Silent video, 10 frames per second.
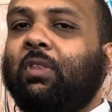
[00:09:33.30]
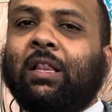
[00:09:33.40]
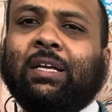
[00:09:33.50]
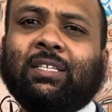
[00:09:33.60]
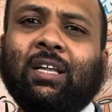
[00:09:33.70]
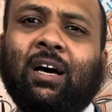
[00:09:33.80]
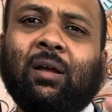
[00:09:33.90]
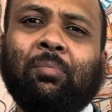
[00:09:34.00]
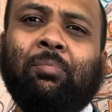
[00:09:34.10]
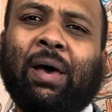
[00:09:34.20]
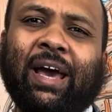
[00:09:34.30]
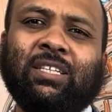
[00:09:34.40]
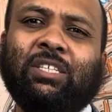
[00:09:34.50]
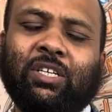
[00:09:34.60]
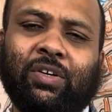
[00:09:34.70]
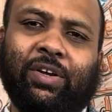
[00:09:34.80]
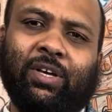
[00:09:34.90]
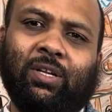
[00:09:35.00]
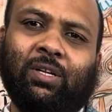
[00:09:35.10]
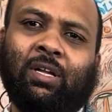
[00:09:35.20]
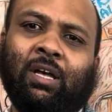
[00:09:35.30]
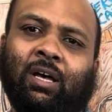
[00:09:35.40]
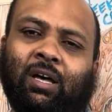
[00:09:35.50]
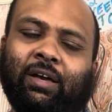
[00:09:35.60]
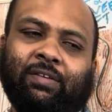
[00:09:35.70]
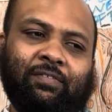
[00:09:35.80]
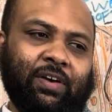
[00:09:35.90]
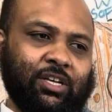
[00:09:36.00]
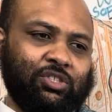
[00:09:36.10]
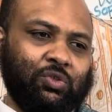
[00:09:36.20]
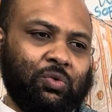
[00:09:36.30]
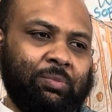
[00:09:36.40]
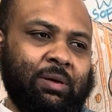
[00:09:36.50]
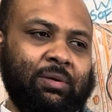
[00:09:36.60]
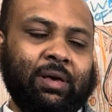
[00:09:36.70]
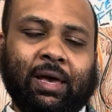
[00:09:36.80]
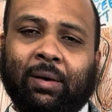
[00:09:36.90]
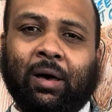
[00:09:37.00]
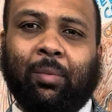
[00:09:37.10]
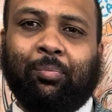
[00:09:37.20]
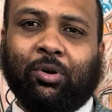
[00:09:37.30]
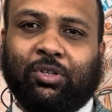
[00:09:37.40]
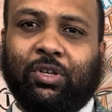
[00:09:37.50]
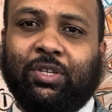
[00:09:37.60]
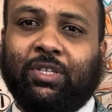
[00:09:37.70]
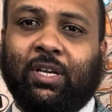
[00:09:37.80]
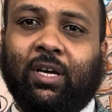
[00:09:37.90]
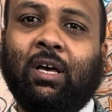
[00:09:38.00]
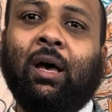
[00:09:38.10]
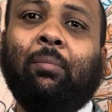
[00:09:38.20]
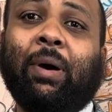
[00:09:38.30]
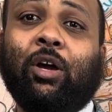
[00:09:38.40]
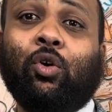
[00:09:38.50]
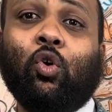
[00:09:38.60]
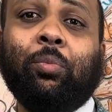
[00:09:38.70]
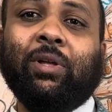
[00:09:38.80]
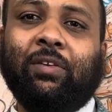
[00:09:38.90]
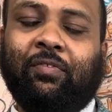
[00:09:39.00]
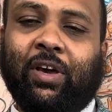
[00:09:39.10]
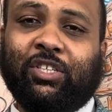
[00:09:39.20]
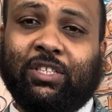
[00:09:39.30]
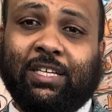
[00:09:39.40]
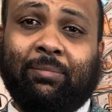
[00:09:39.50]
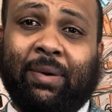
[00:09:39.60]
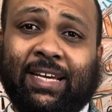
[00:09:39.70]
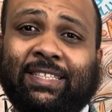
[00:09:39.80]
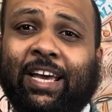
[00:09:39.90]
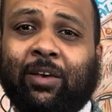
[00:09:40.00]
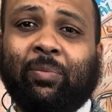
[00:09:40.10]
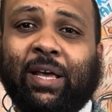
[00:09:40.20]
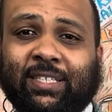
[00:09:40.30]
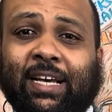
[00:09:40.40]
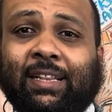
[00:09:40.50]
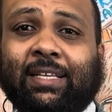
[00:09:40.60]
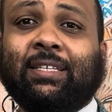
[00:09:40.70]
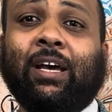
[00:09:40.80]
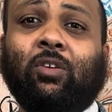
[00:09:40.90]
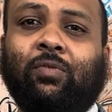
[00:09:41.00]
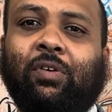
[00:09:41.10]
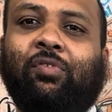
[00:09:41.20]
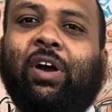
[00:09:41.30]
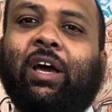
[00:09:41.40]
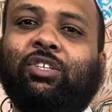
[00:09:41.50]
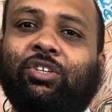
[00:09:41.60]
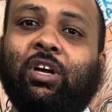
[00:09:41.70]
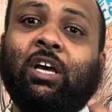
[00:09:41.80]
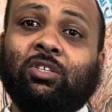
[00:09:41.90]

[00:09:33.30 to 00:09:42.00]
is a lot of bacterial infection, or maybe opportunistic microbial infection that may take place at the site of the fracture.